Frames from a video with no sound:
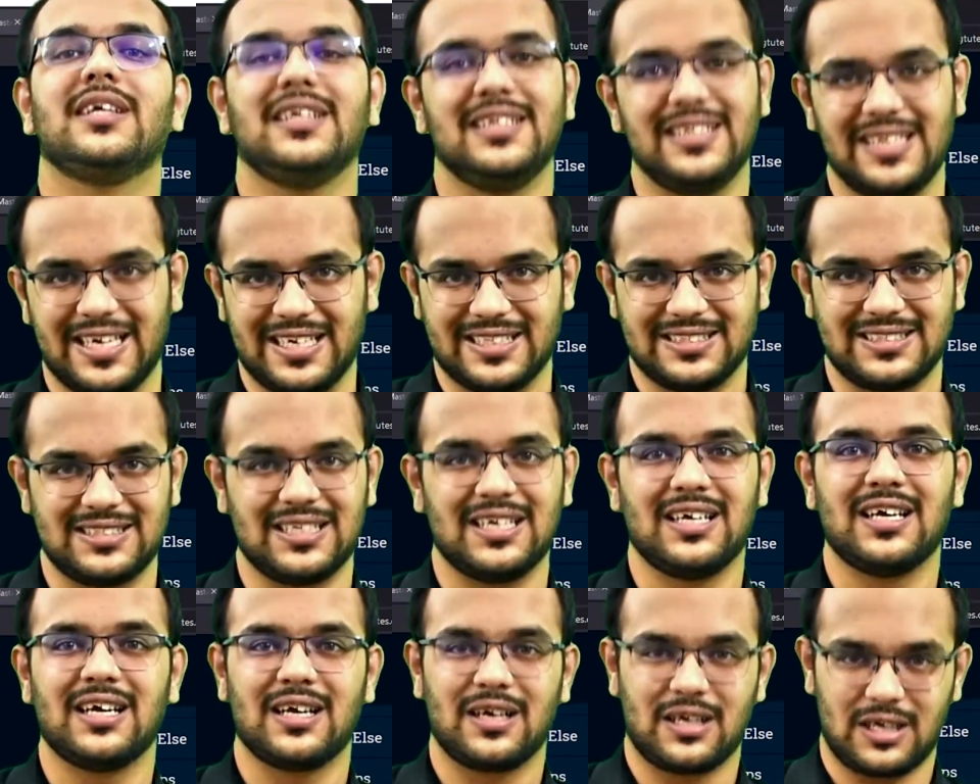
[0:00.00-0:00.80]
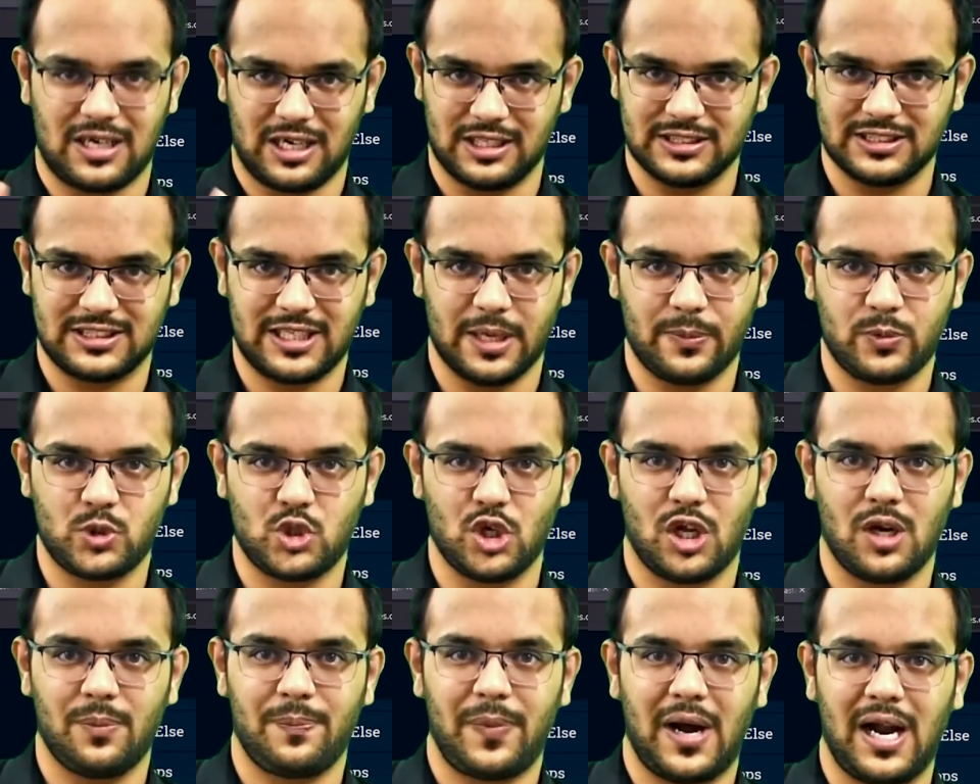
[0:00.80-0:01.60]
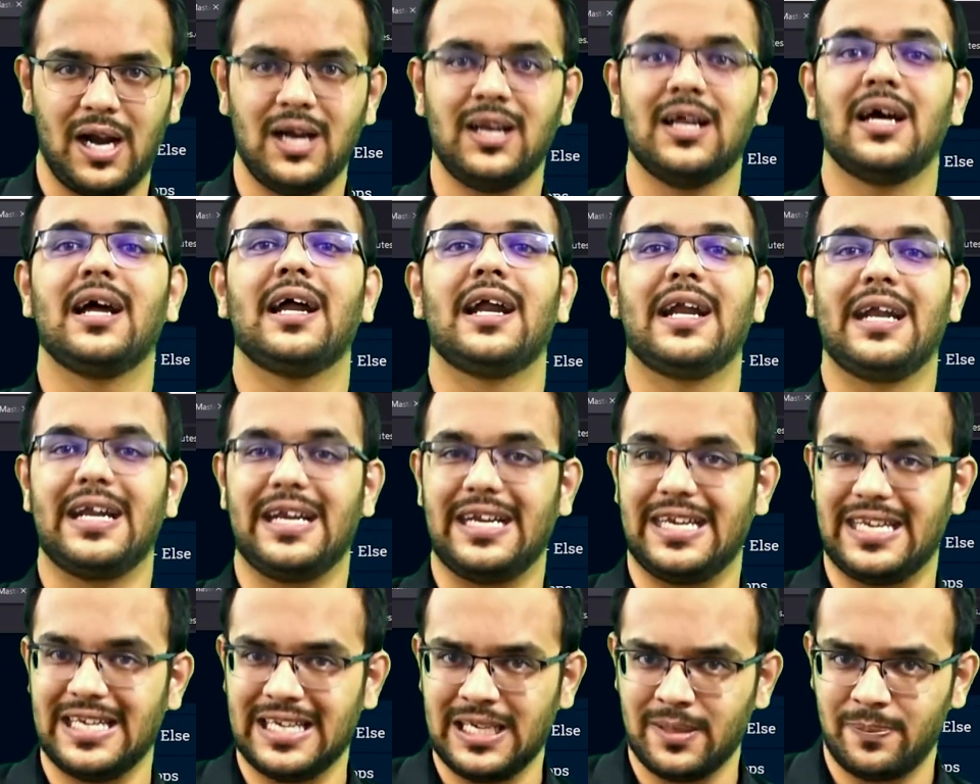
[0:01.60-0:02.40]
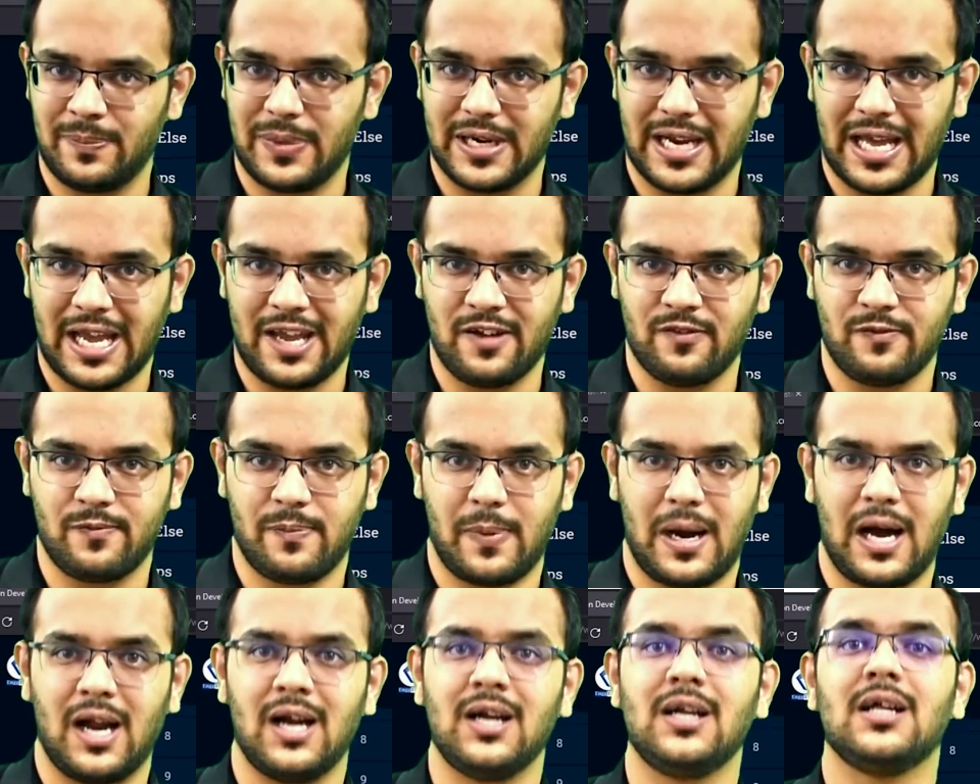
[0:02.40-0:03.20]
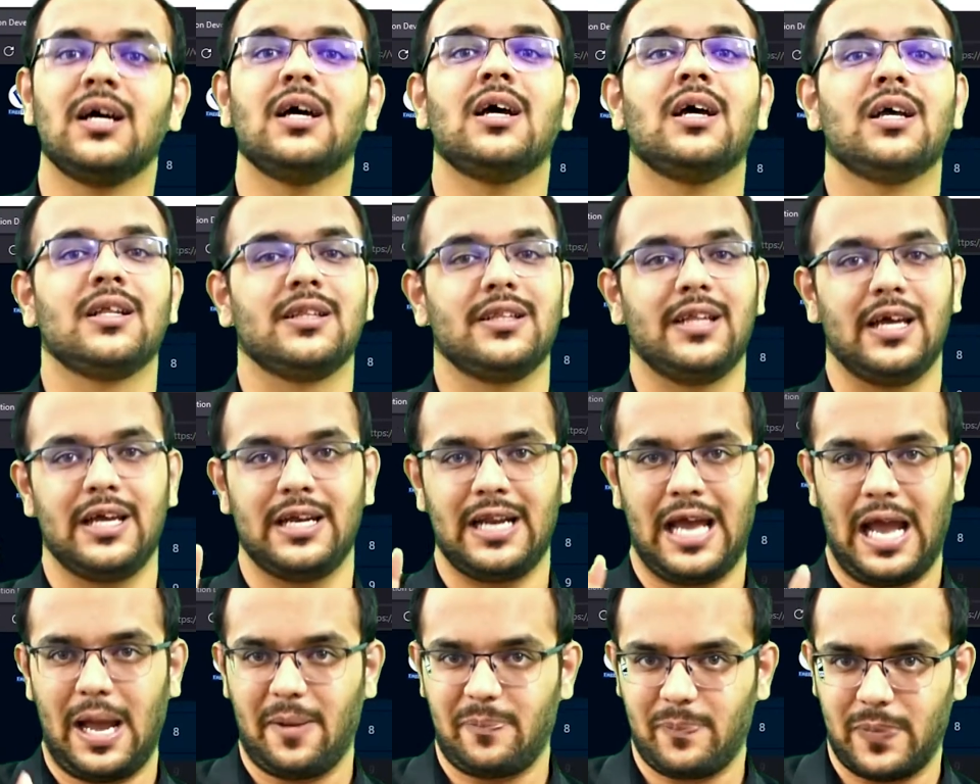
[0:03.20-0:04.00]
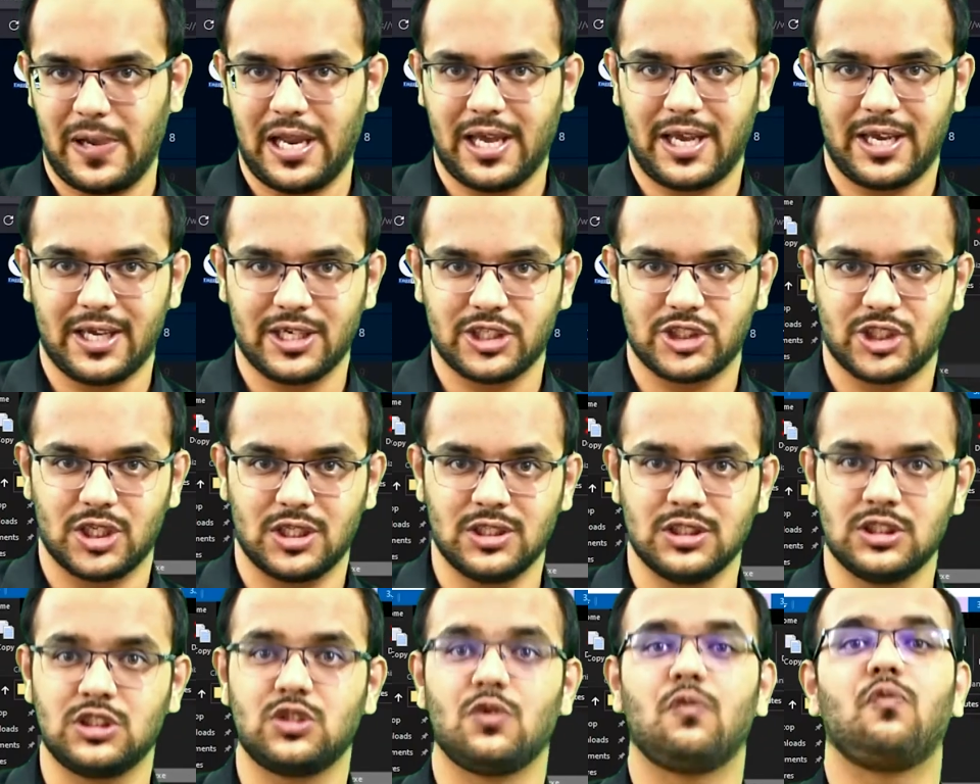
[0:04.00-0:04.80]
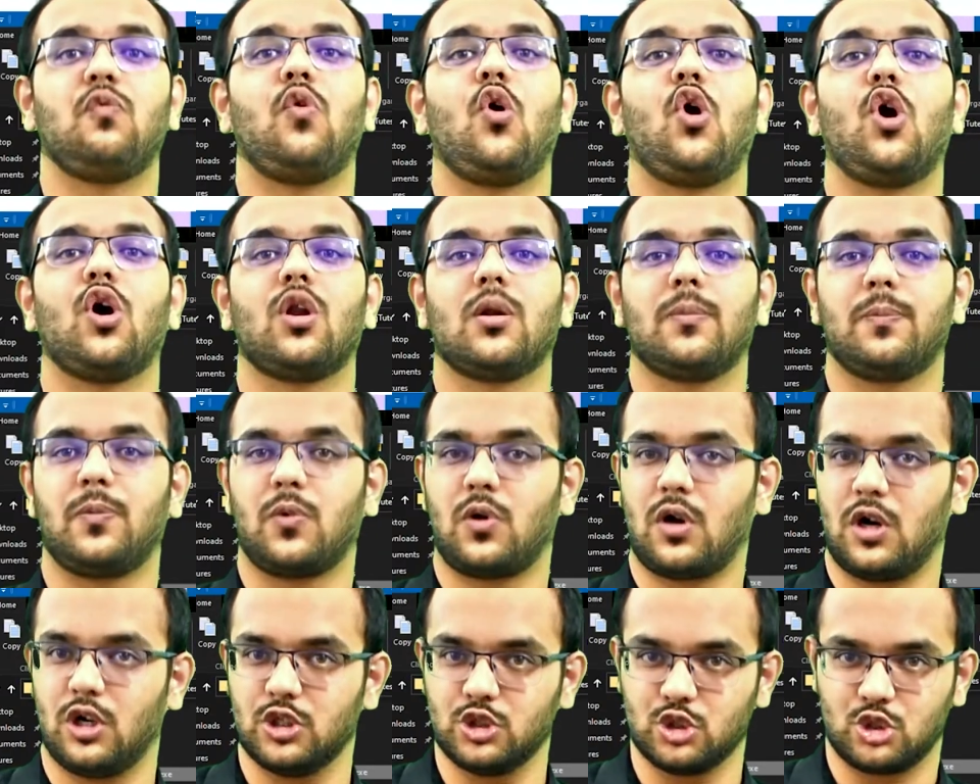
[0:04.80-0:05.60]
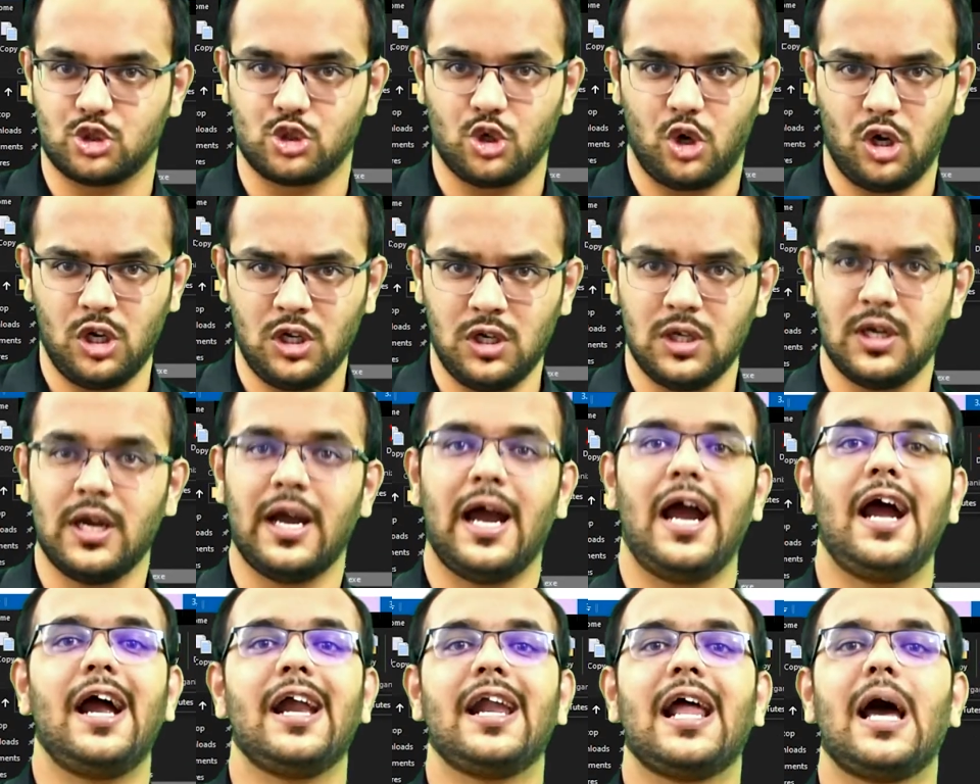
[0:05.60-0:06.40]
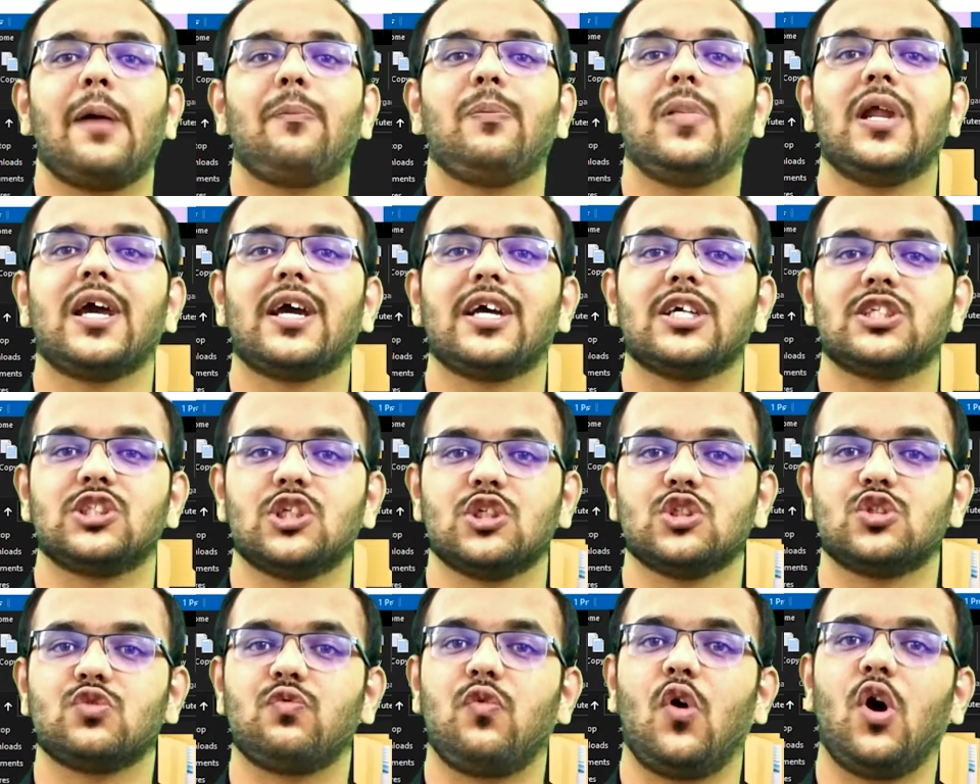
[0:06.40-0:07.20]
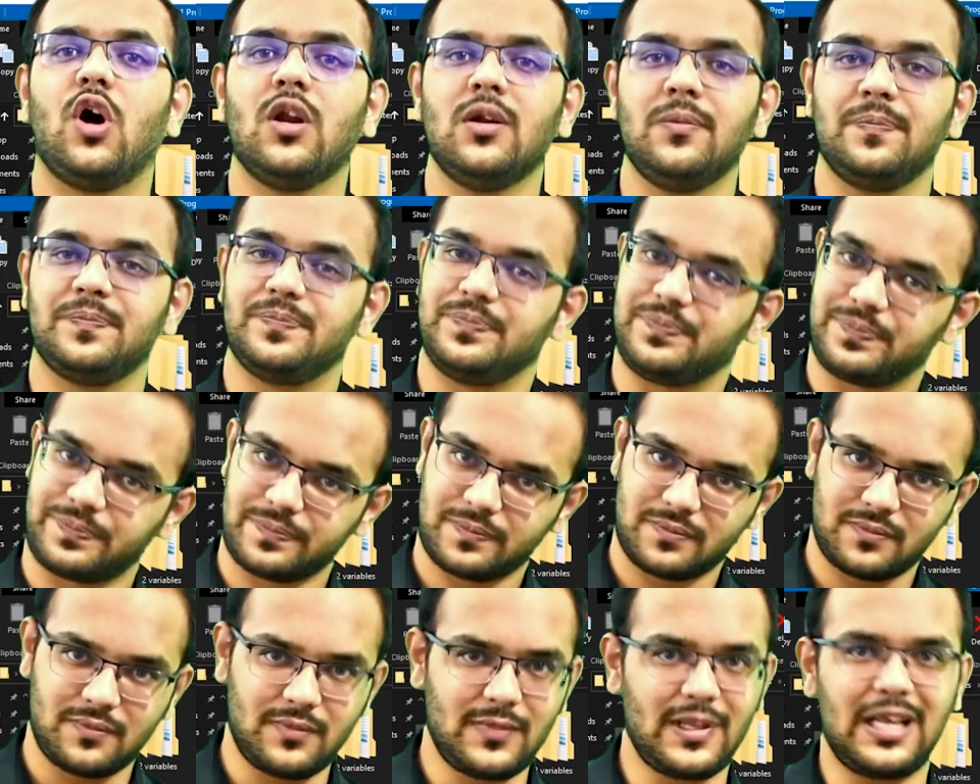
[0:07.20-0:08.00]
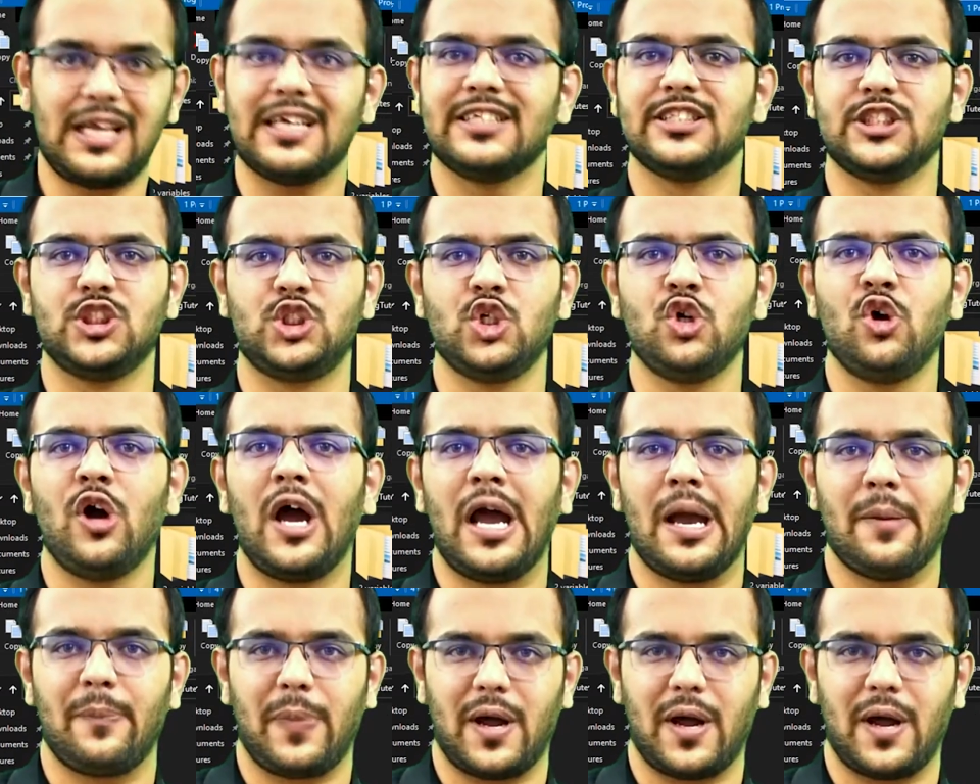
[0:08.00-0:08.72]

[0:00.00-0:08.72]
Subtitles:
Yes, conceptual part, deep dive part, then applications for console and applications for GUI